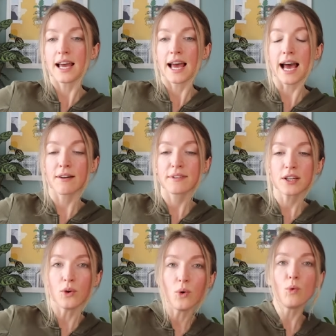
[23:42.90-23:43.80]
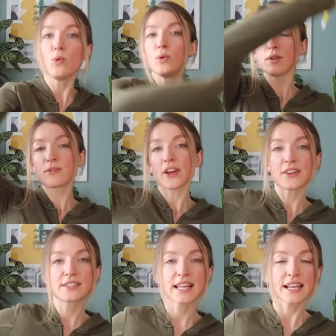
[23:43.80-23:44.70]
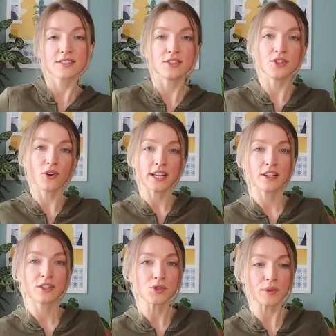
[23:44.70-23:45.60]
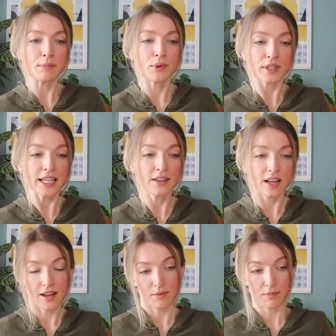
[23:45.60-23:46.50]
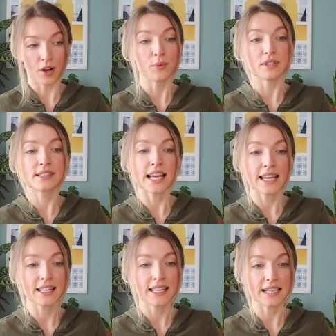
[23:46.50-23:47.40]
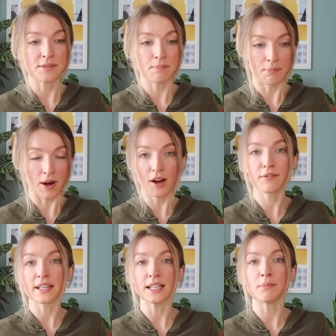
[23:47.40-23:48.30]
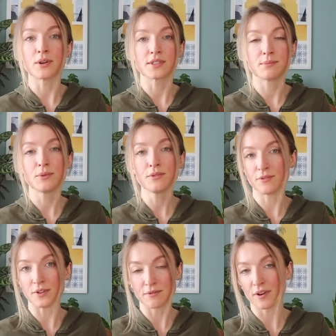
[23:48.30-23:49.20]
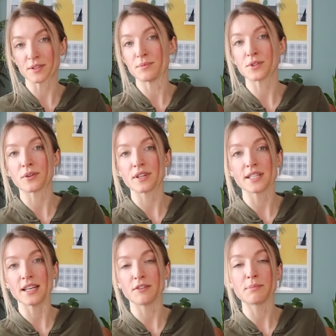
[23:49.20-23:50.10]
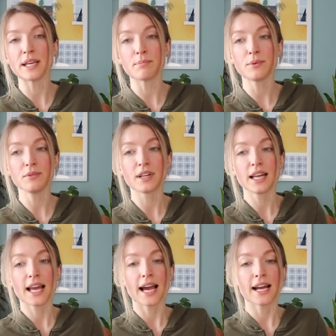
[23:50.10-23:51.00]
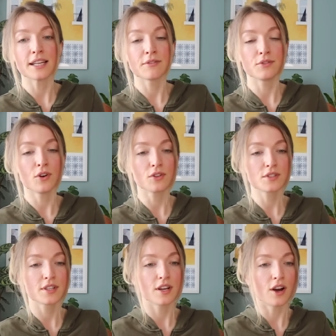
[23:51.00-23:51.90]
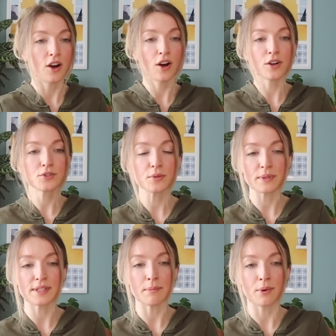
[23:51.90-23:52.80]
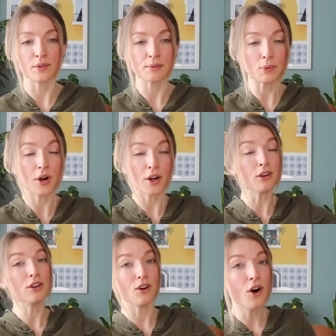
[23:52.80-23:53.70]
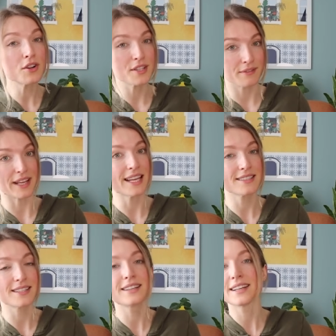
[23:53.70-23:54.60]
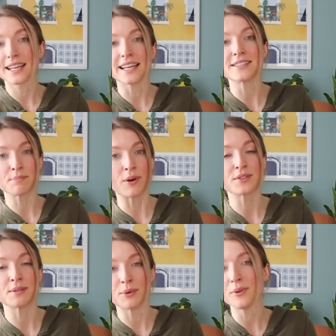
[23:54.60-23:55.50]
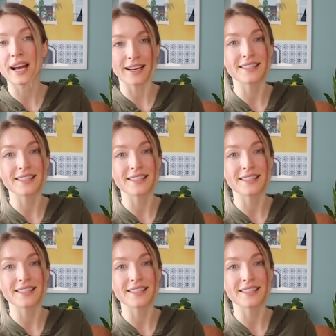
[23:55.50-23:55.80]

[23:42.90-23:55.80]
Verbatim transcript: having all of those things not in our dream body. I would say is perfectly possible for the vast majority of people. And if not 100% possible, a lot of it is possible and